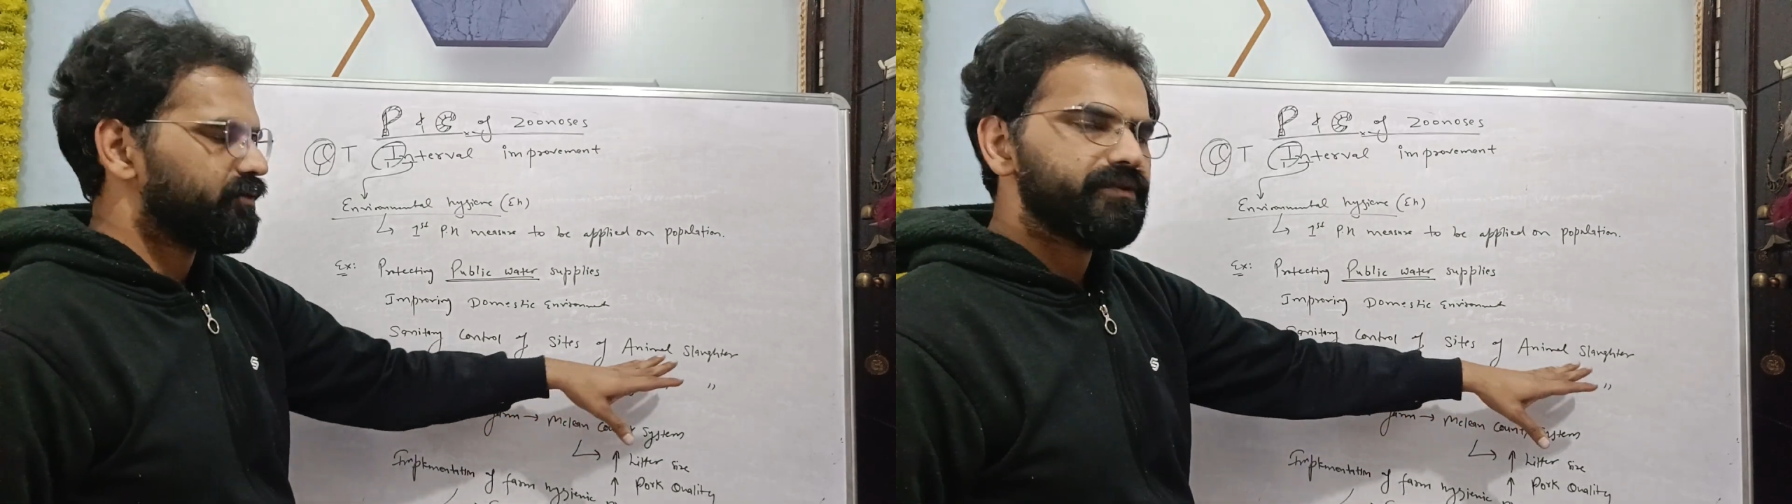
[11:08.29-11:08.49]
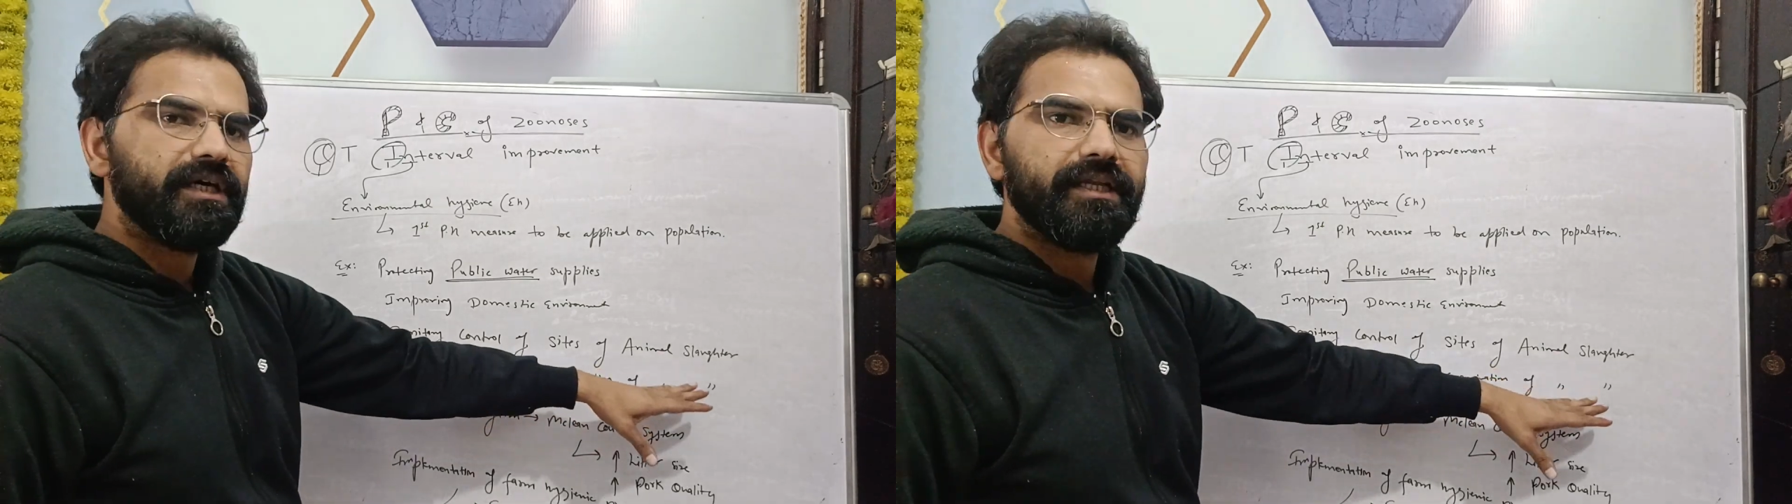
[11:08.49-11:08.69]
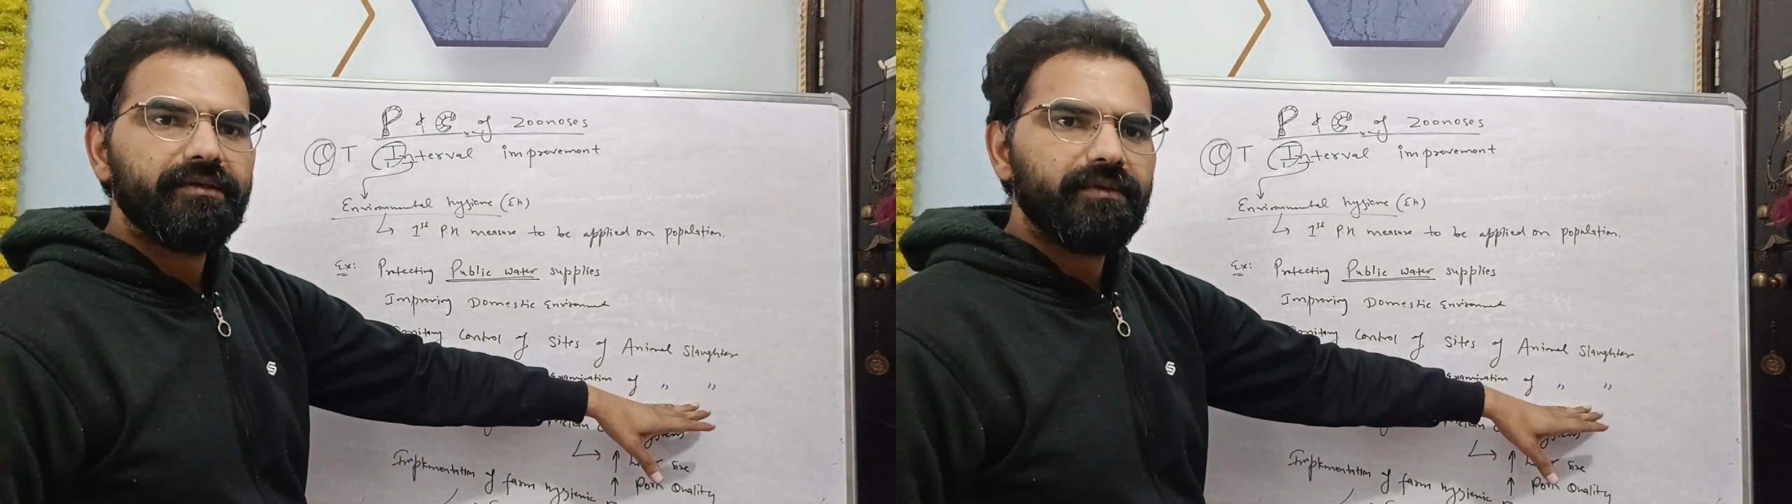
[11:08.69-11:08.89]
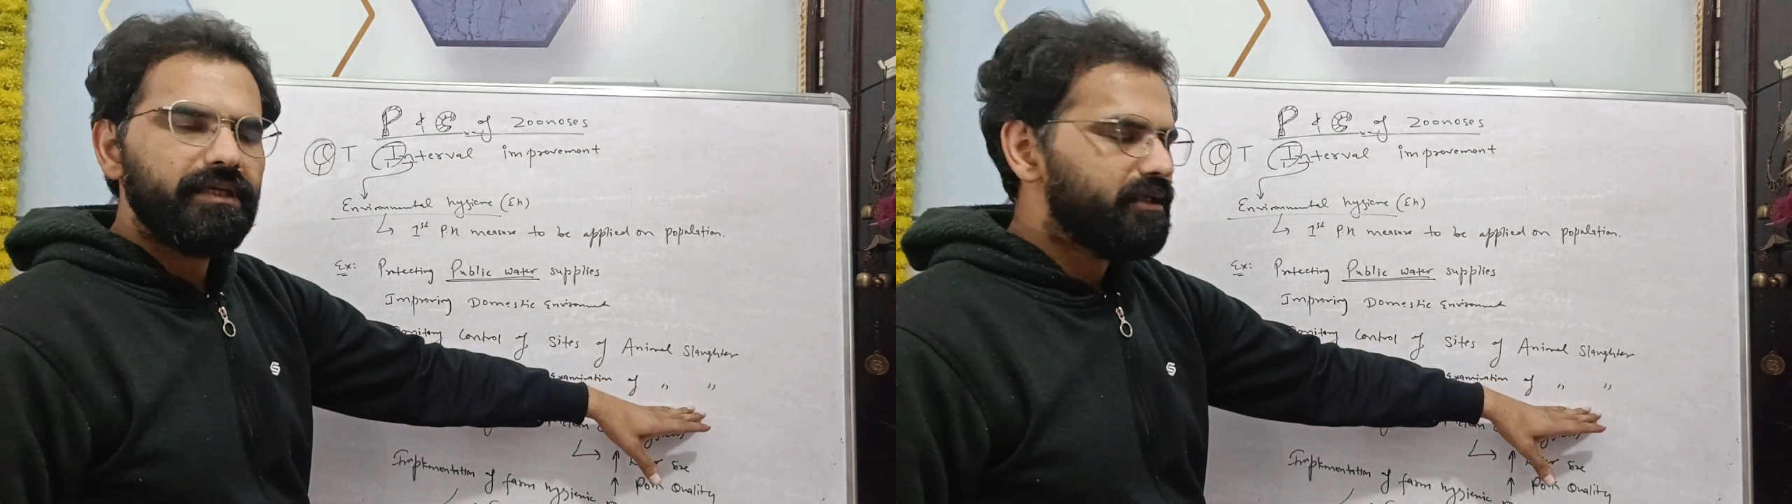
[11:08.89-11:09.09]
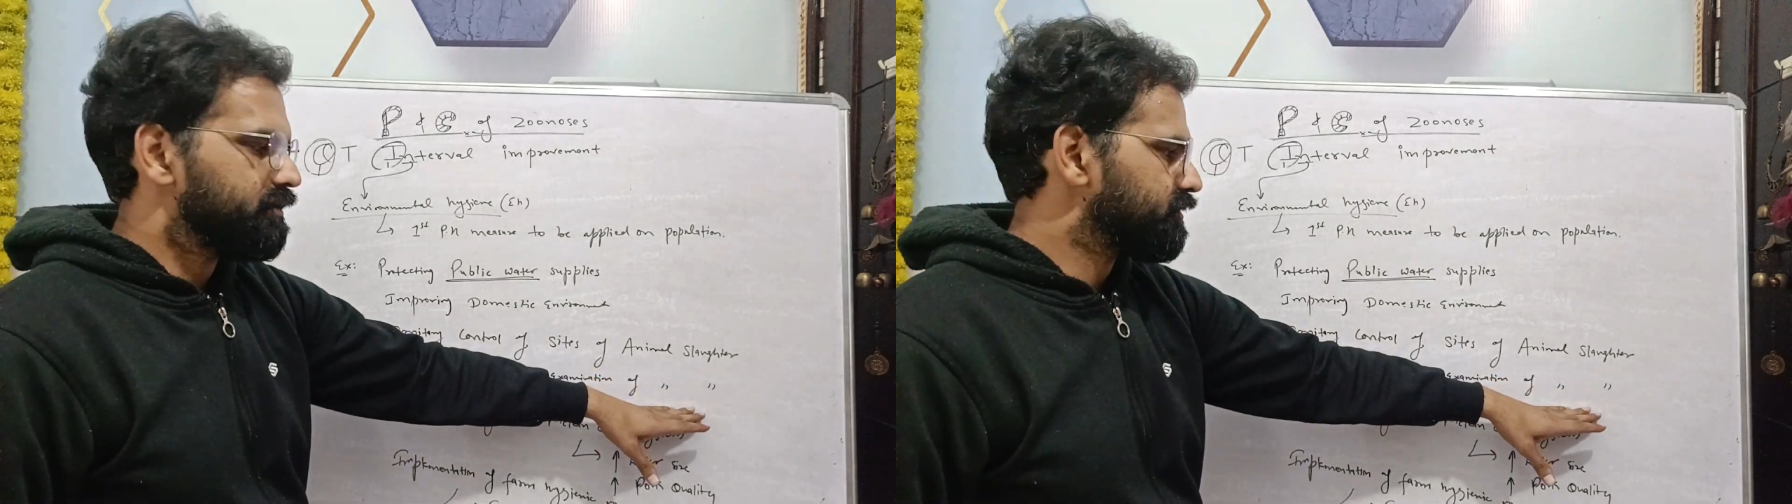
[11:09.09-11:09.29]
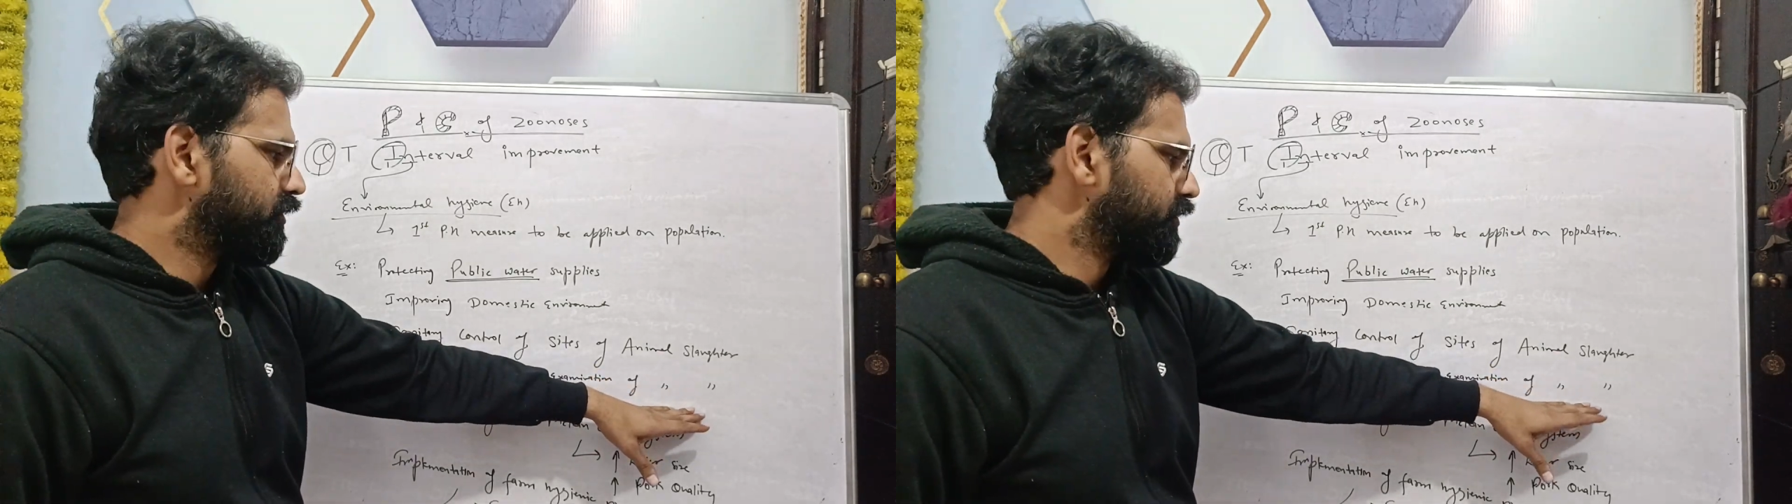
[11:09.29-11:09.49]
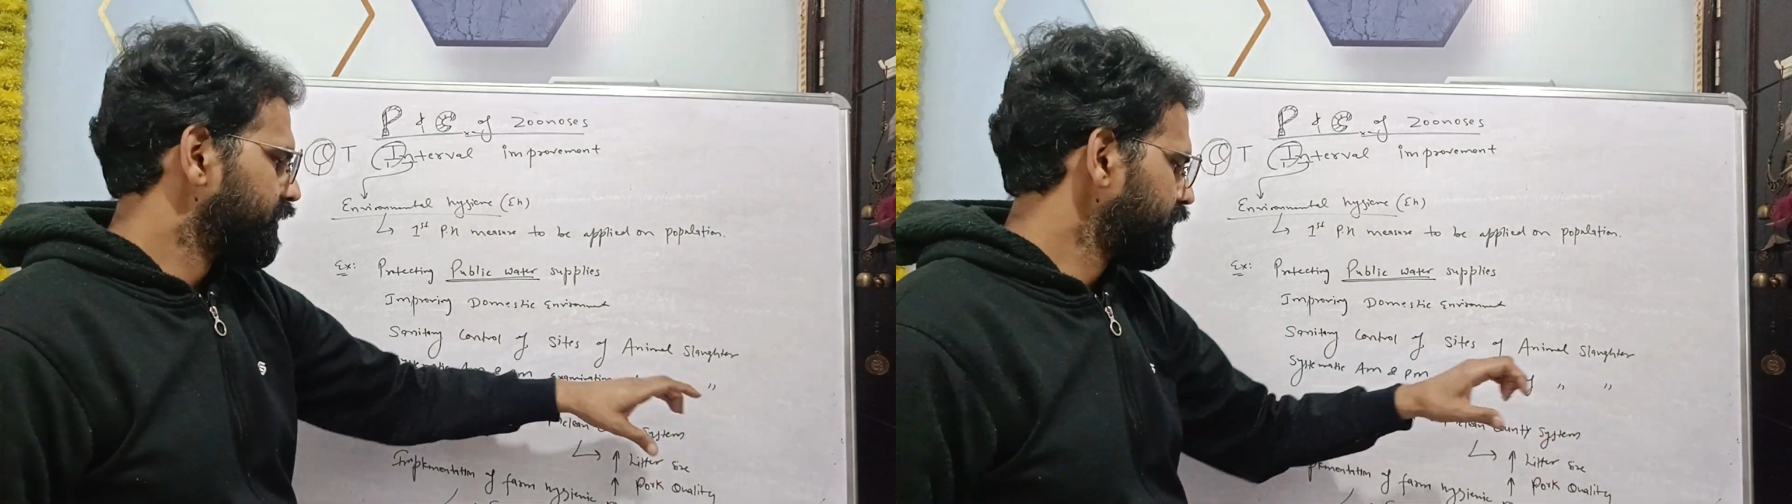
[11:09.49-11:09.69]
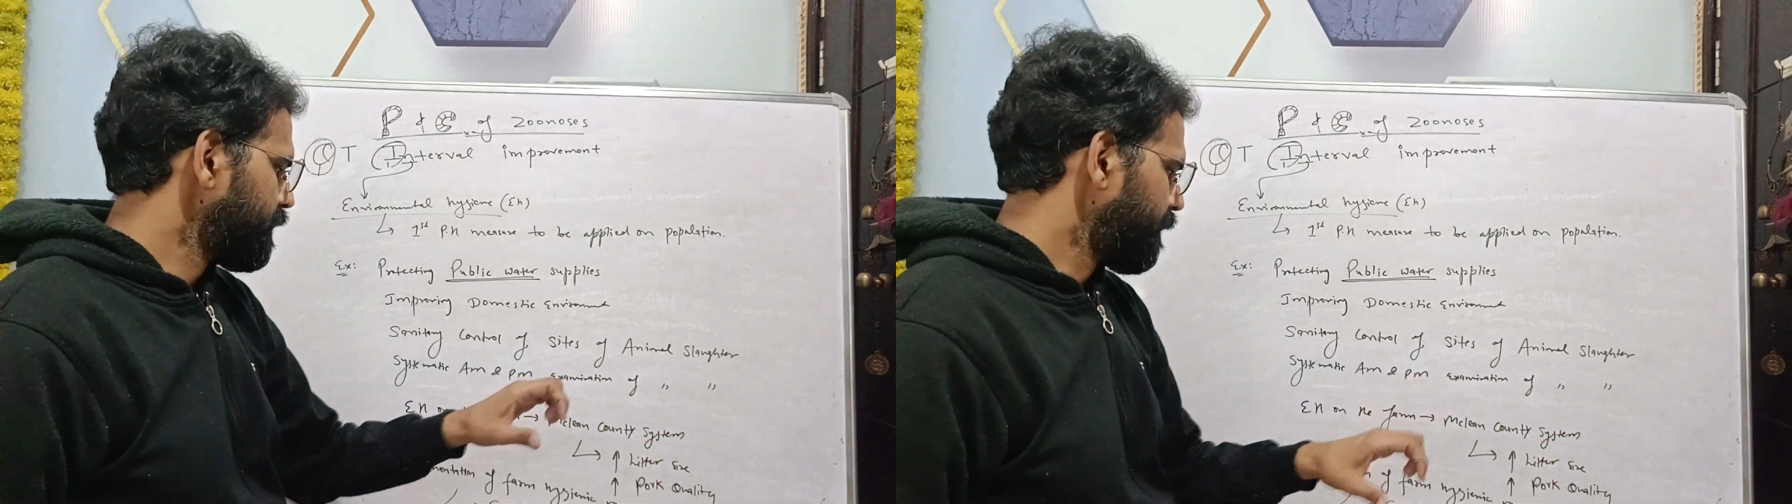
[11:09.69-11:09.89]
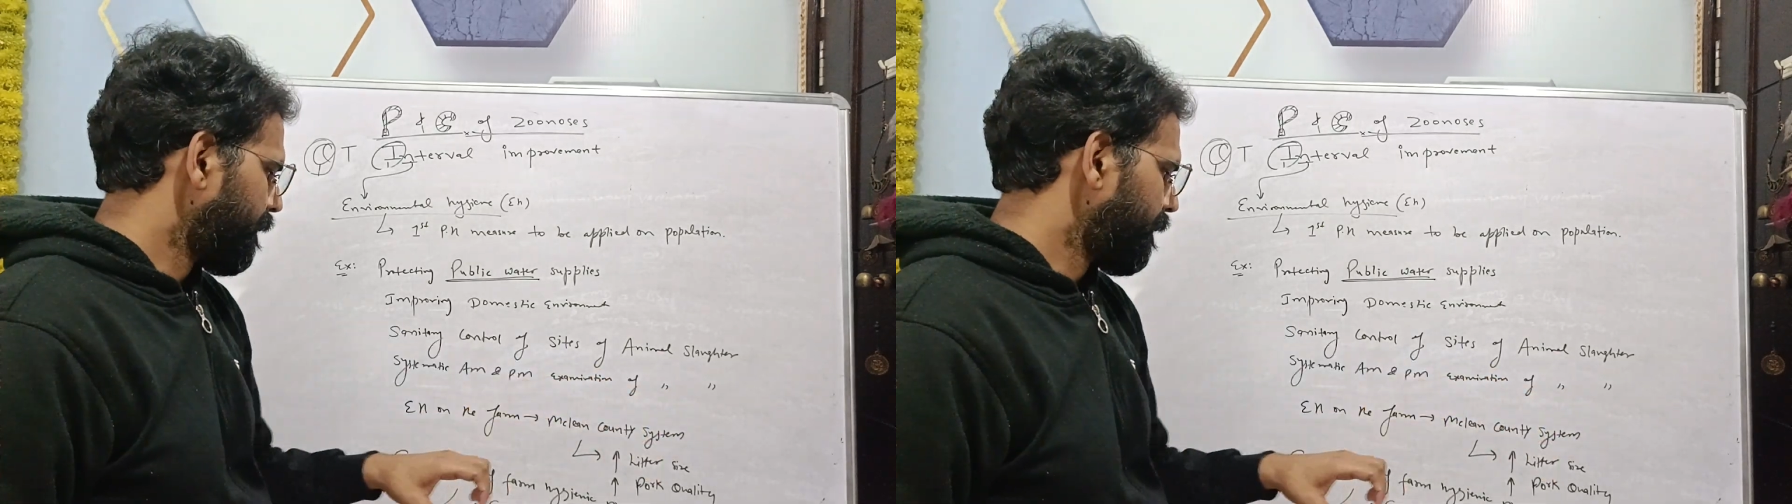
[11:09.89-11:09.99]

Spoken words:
of the animal slaughter.